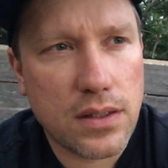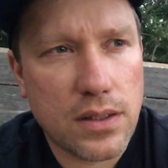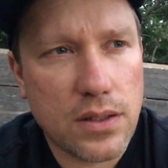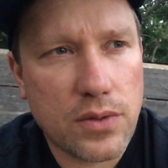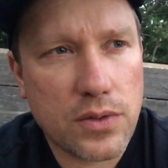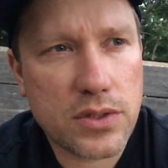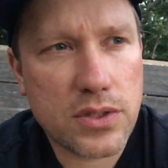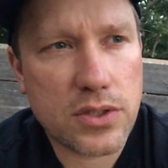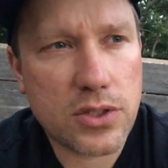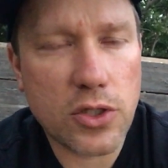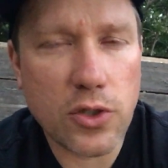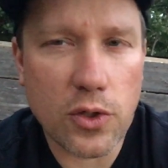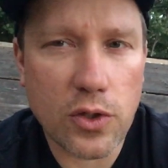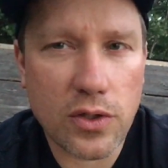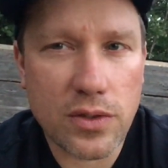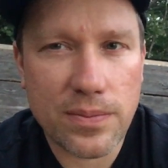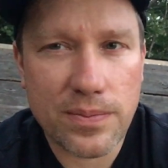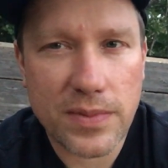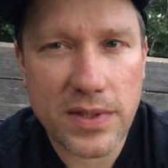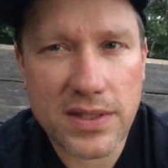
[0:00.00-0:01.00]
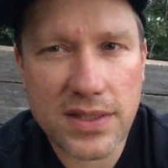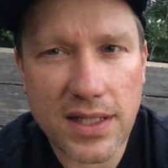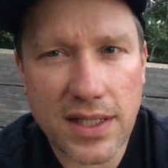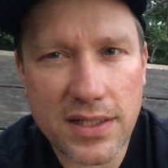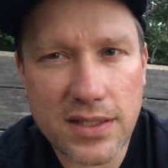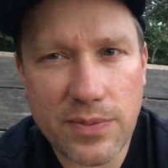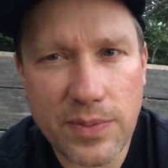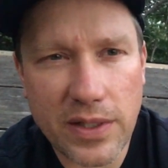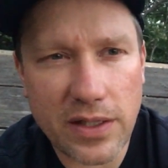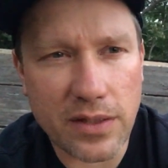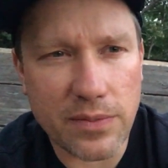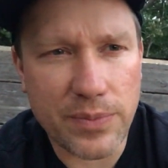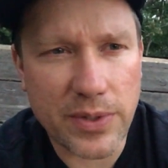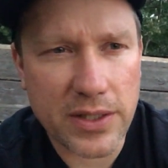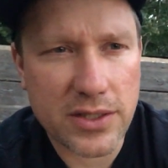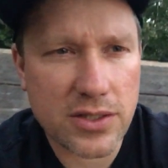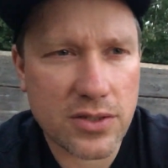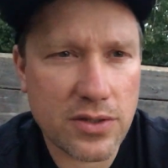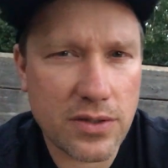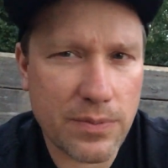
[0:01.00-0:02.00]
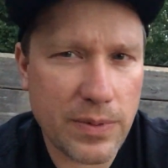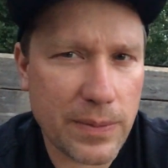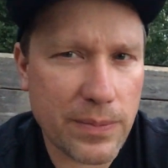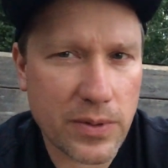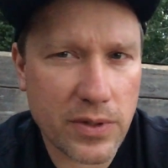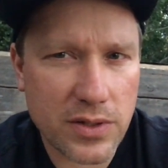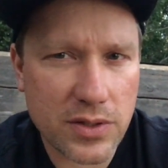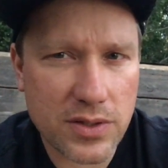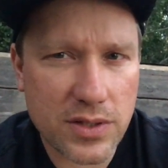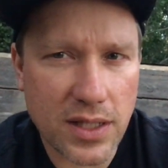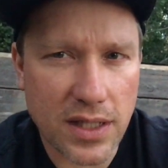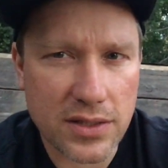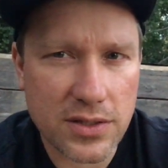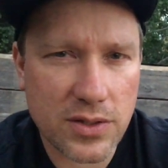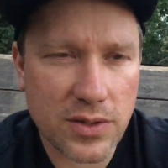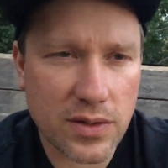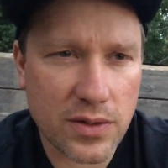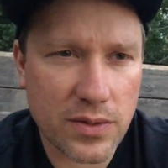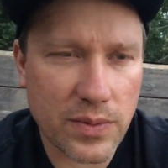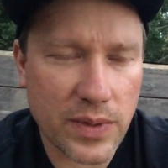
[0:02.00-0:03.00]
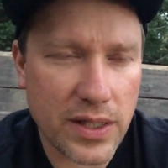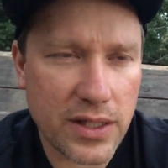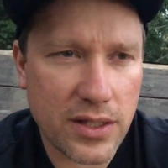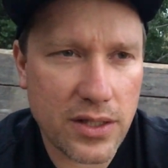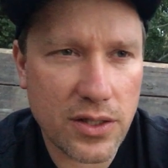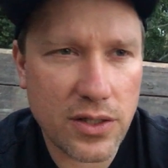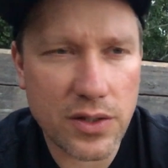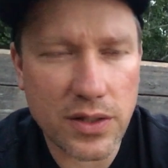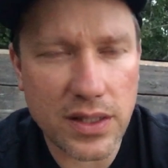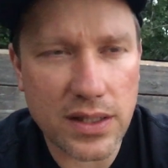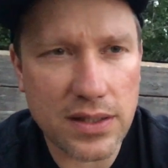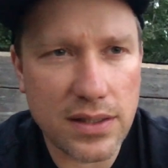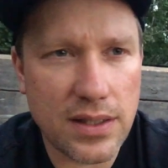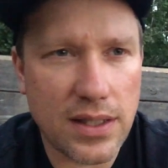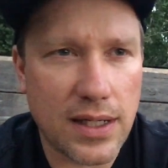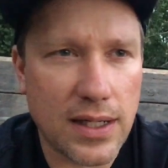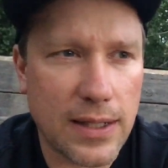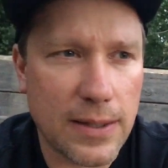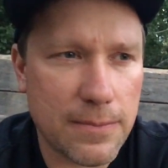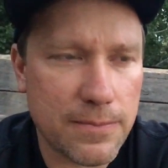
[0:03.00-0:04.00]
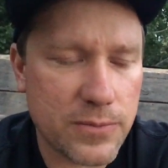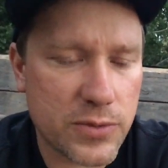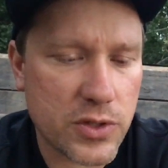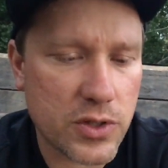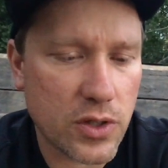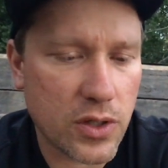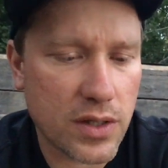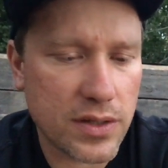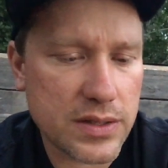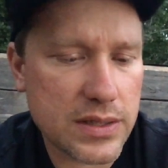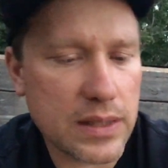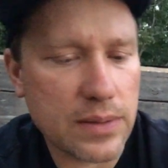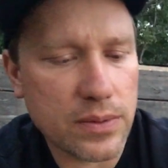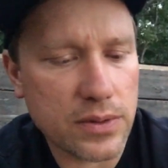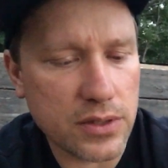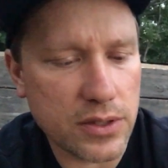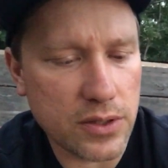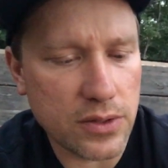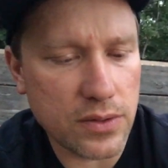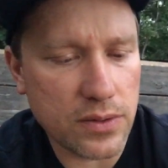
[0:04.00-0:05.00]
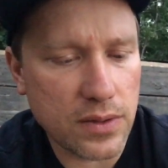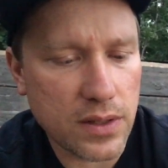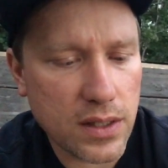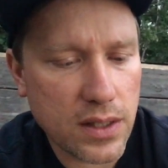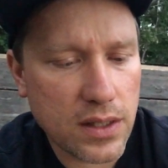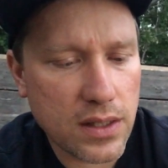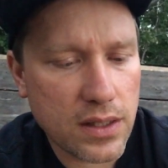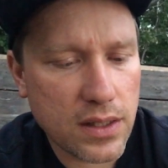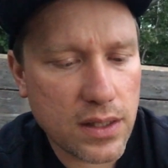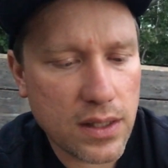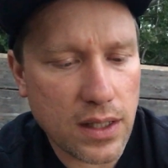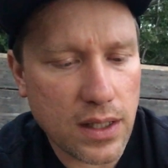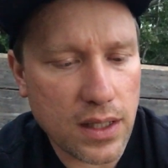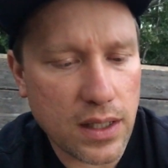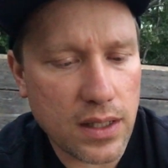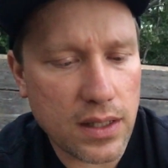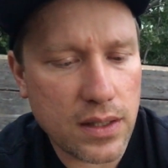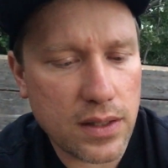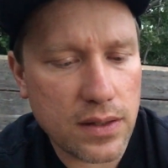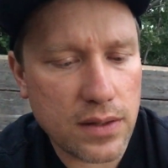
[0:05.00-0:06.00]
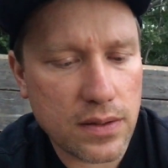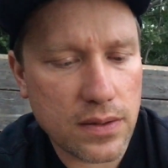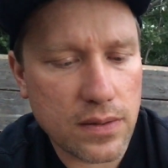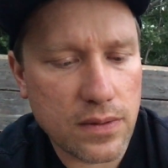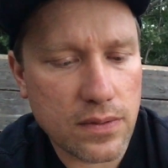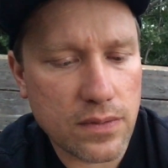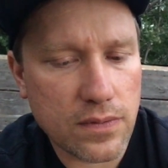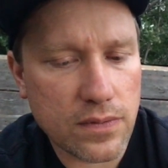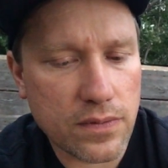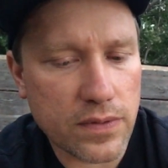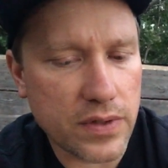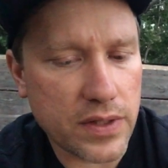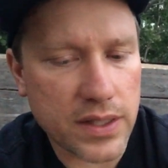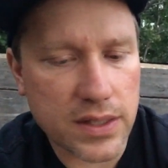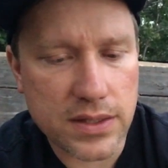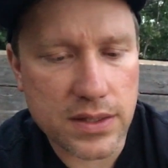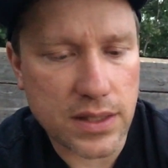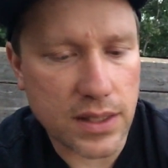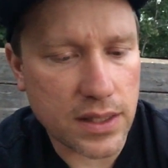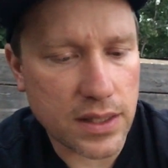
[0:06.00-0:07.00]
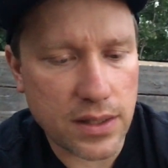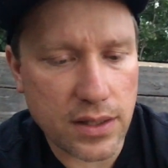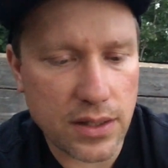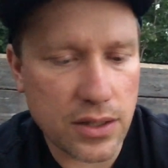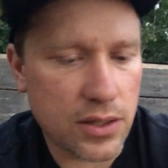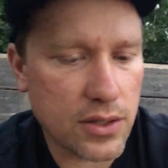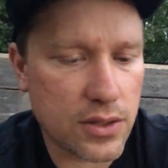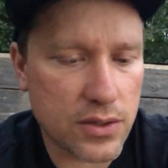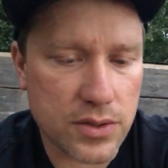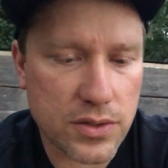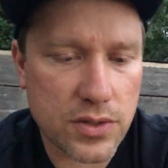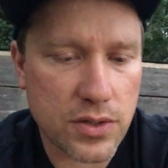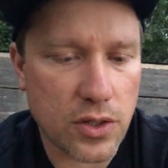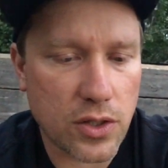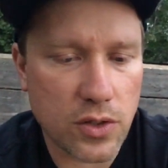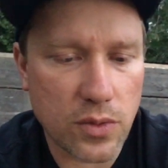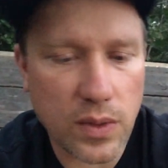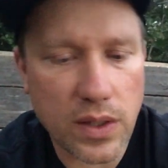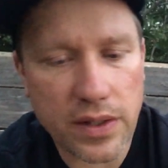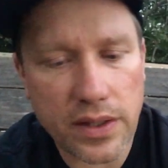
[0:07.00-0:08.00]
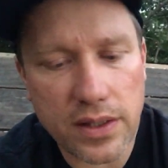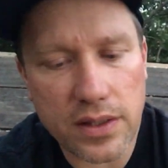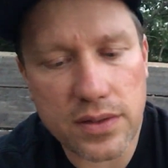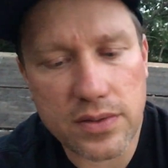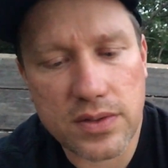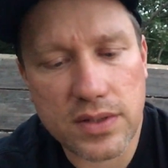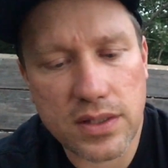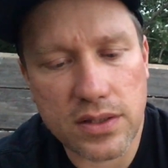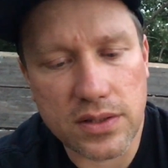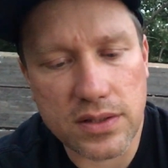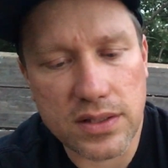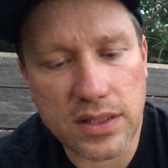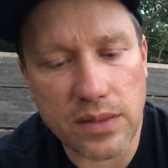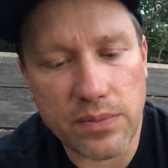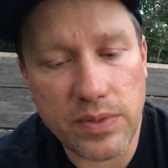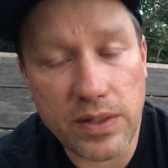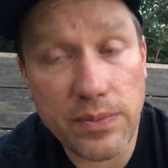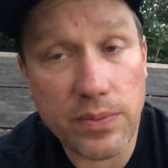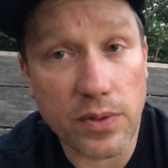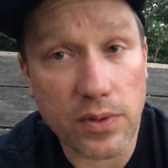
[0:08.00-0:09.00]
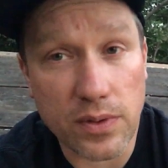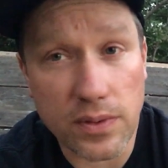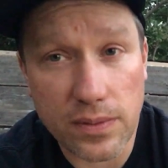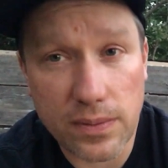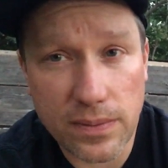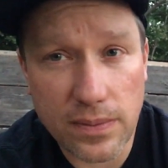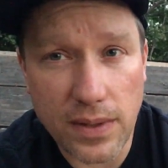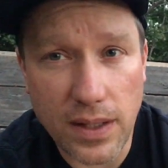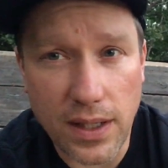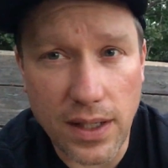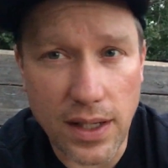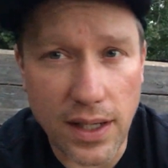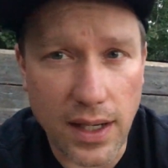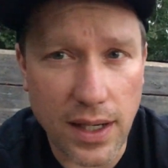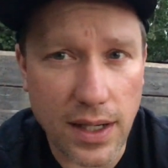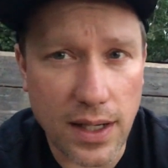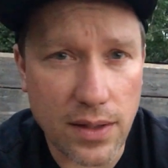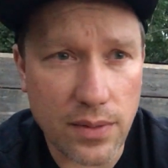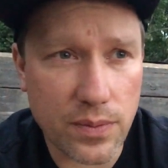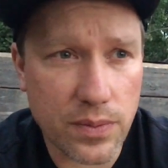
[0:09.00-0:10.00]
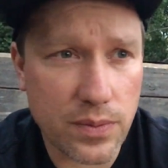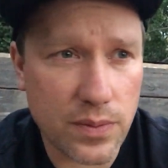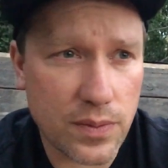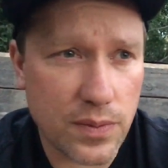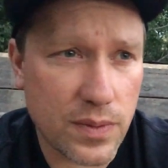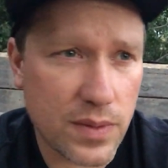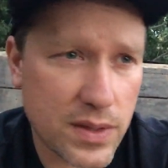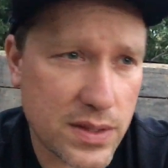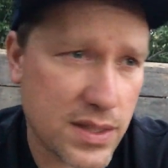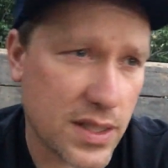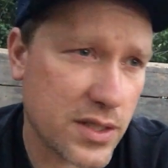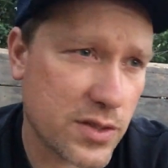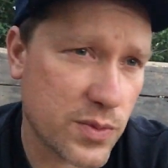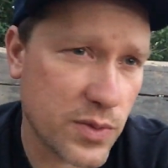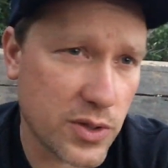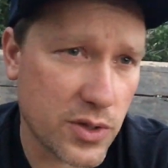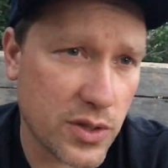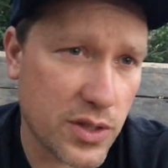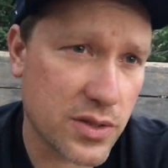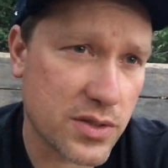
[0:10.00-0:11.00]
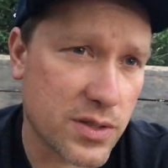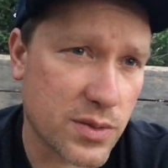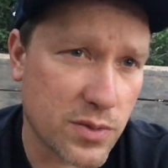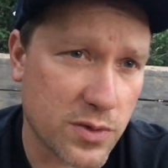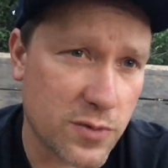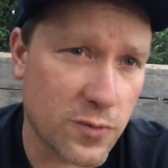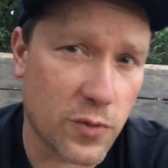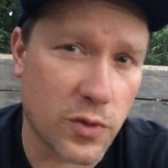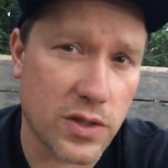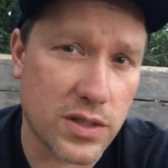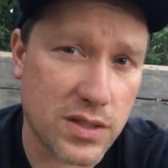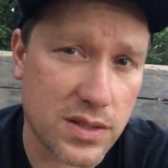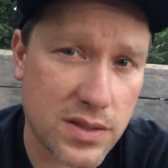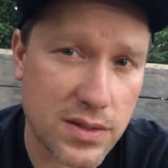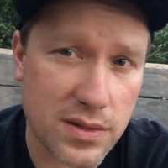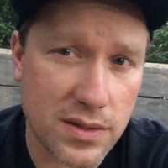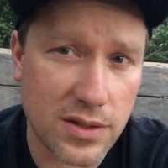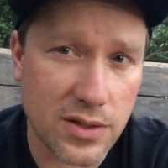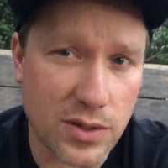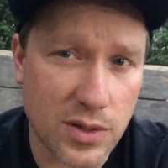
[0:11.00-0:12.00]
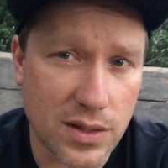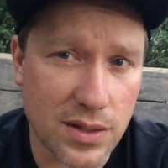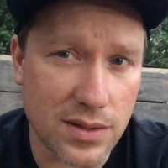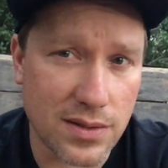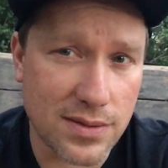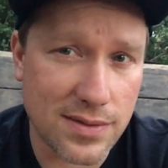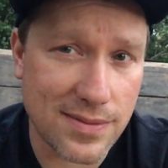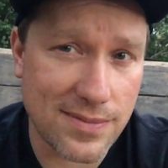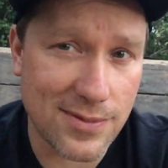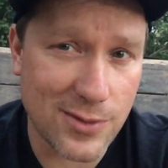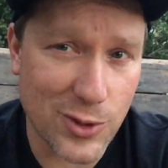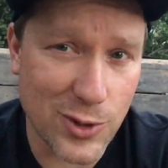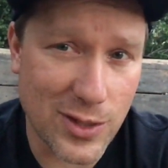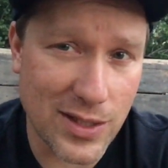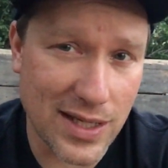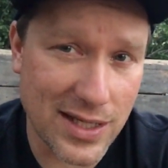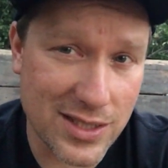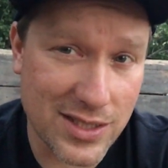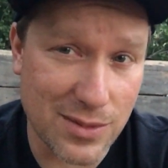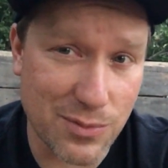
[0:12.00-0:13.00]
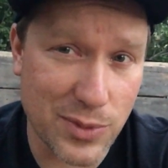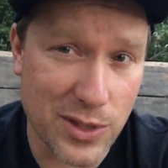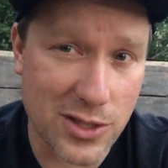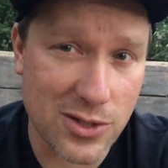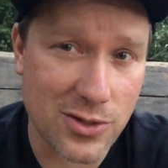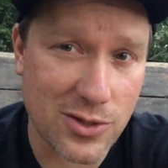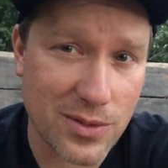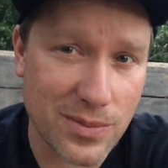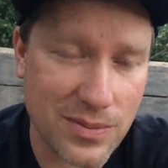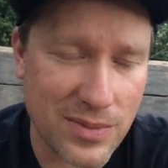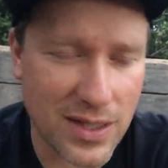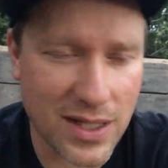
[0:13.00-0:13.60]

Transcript: Which is cool. It's nice to be able to picture the people that you talk to on the radio, and so I was able to, for the next like year or so, while they're still the same people, it's nice when you hear someone's voice. You can actually picture them.